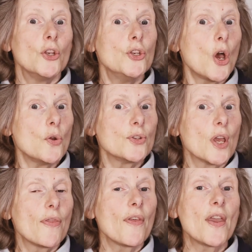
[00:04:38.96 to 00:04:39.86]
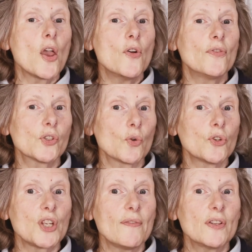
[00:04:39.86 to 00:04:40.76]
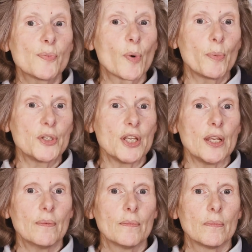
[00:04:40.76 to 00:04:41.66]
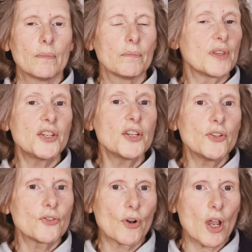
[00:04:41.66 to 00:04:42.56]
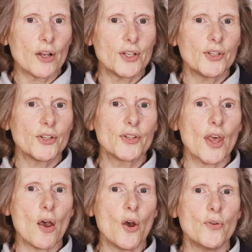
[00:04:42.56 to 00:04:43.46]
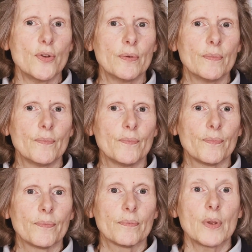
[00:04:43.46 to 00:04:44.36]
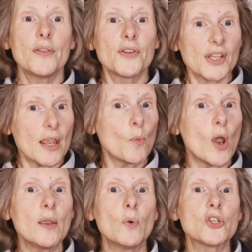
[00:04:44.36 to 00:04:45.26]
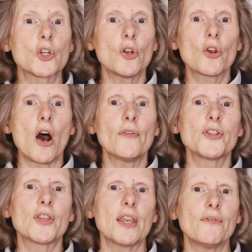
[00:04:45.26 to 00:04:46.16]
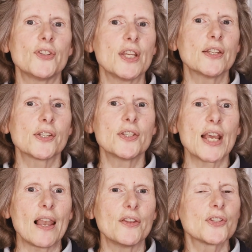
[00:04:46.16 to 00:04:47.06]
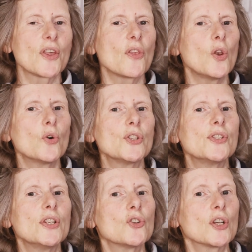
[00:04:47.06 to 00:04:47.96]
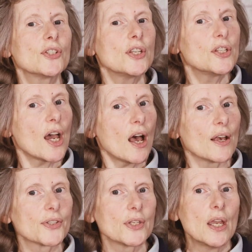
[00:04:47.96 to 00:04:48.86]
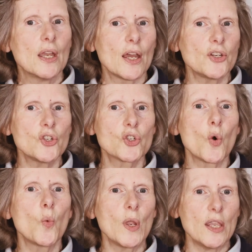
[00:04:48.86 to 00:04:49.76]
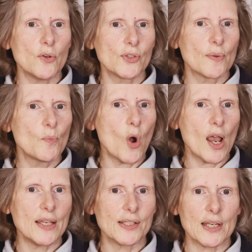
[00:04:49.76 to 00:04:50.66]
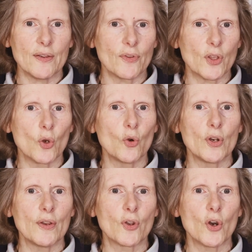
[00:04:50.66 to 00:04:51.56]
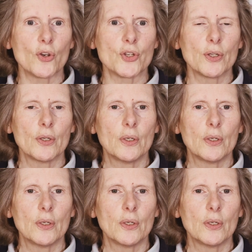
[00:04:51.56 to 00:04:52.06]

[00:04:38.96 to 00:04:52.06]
Note that they oversaw David's property. They didn't regard it as their own. In the same way, we should look after the giftings and talents that the Lord has entrusted to us and ensure we use them wisely for the glory of God.